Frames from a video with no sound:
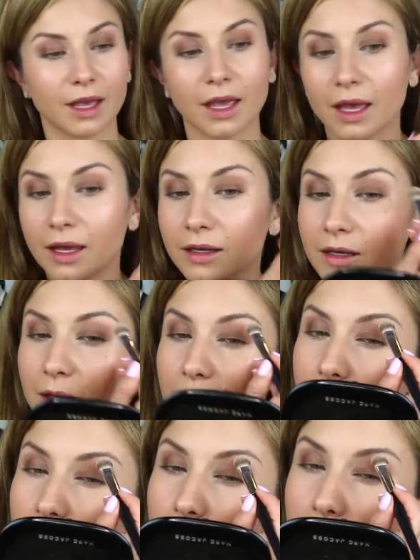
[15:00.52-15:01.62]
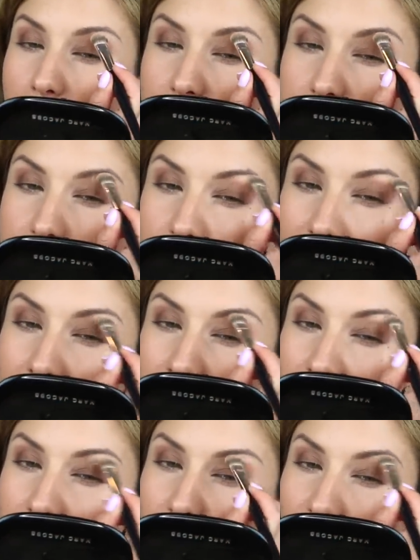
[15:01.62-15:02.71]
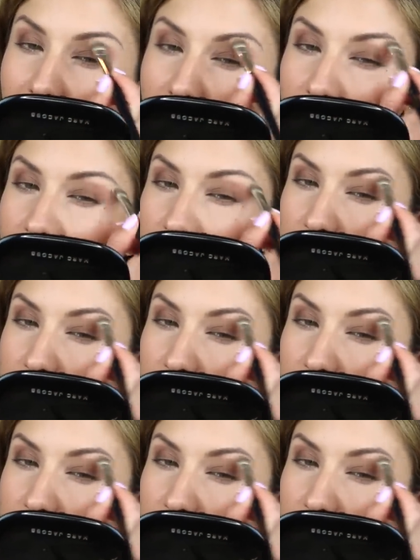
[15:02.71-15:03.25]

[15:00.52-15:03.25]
and put this right underneath the brow.